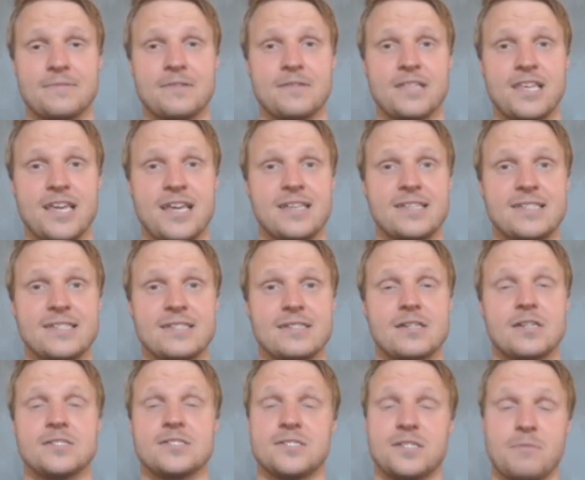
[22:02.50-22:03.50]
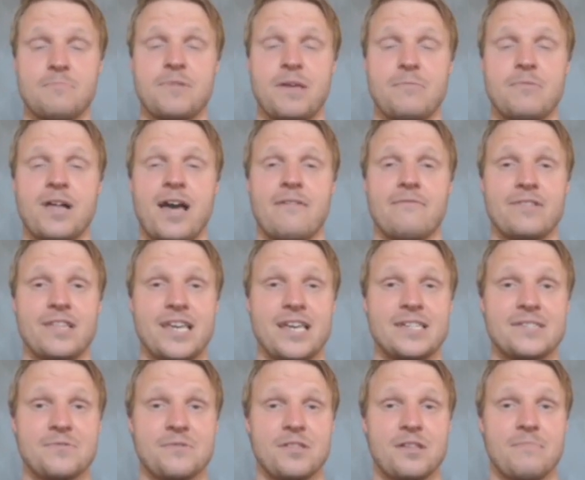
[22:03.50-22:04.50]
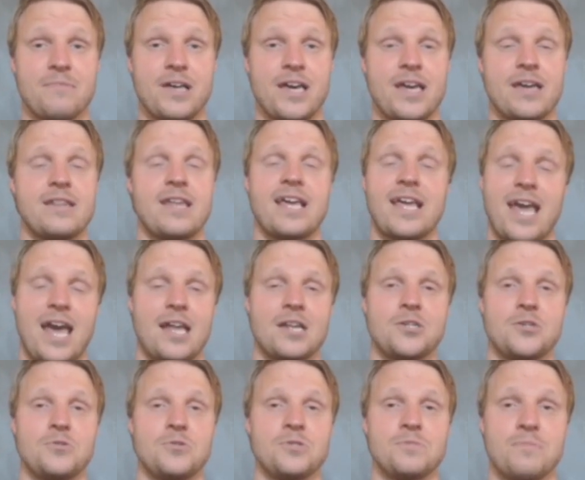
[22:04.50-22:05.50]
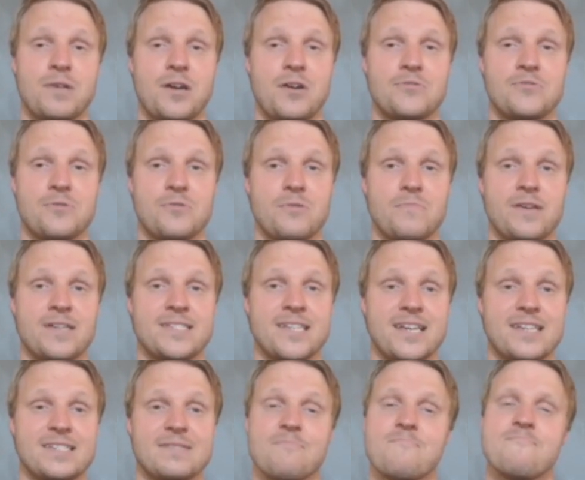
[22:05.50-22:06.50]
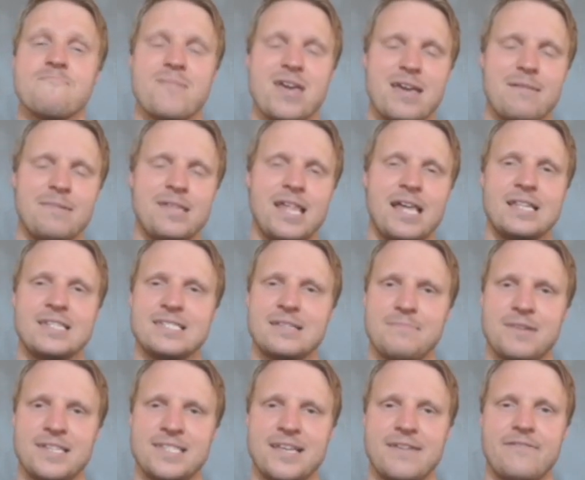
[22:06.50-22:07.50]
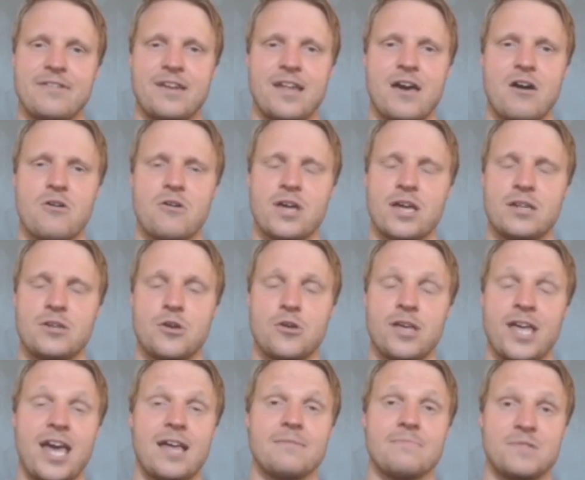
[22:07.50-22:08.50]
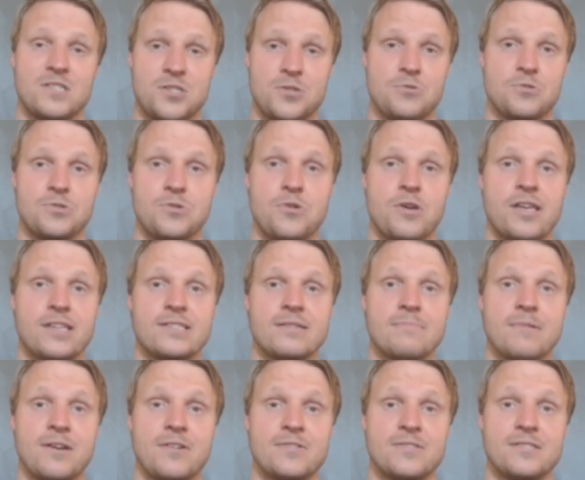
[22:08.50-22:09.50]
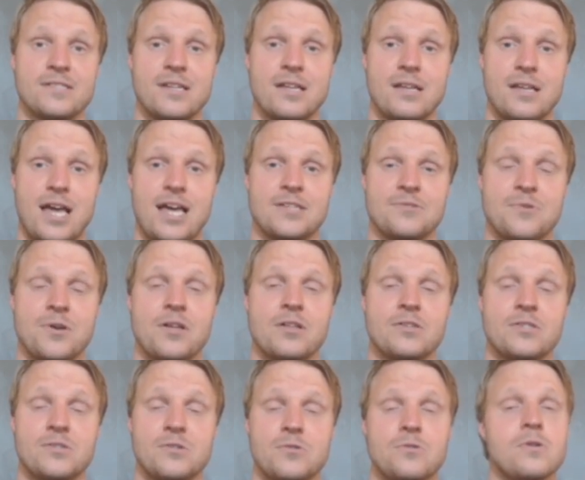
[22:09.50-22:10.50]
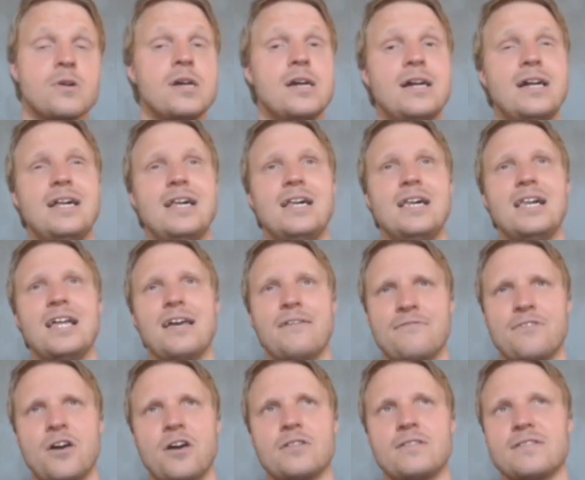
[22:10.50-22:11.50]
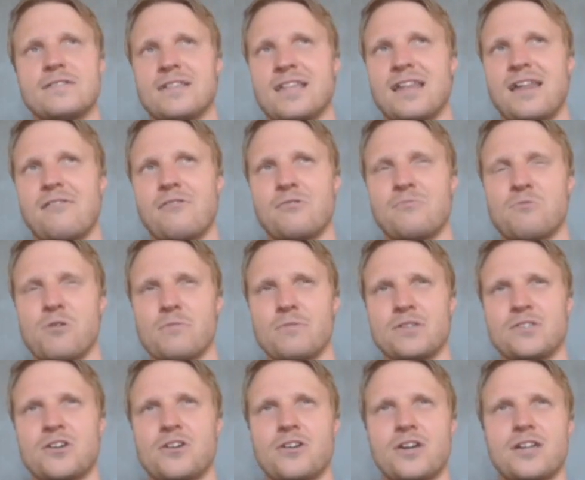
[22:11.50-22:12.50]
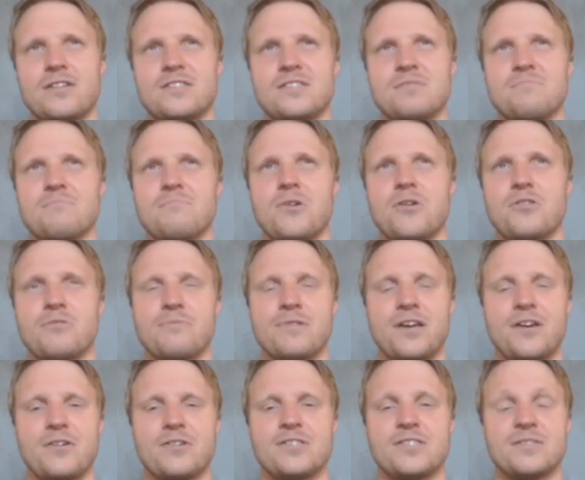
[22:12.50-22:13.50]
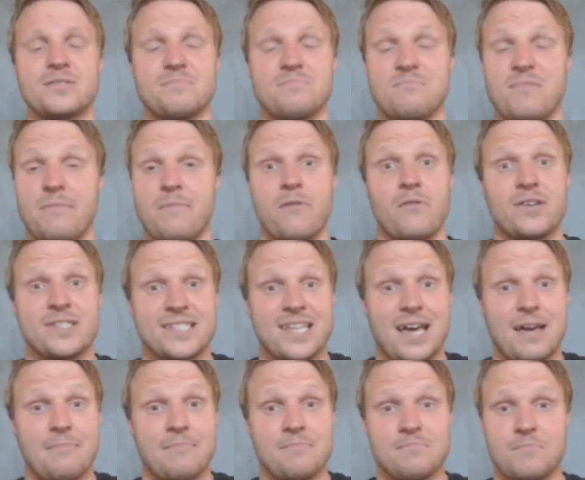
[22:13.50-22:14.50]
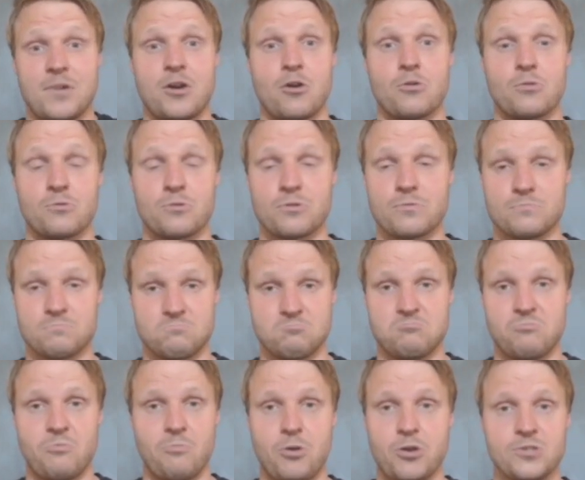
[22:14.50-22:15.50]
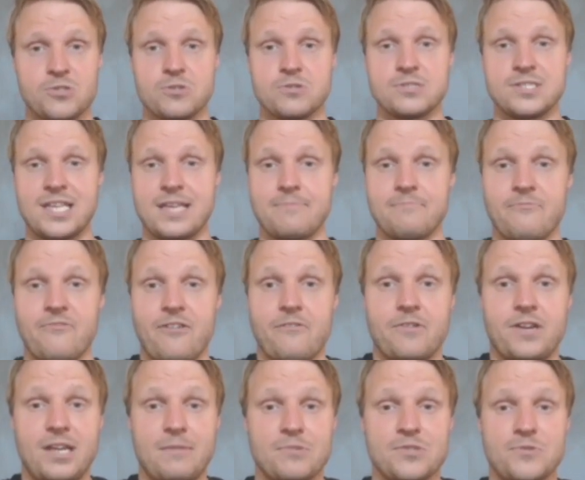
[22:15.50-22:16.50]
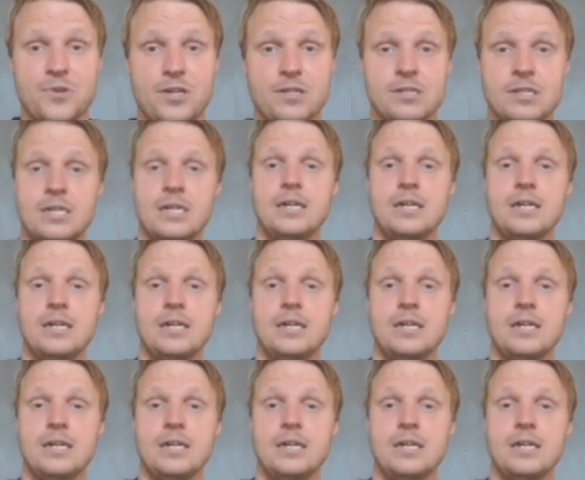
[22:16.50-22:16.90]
of leagues, because some people have leagues where they play and they can't choose players from the Big Six, maybe that is the Big Seven now, and you can't choose Newcastle players as well. So if not, then I would probably target some other players, maybe West Ham, my own personal team, favorite team as well.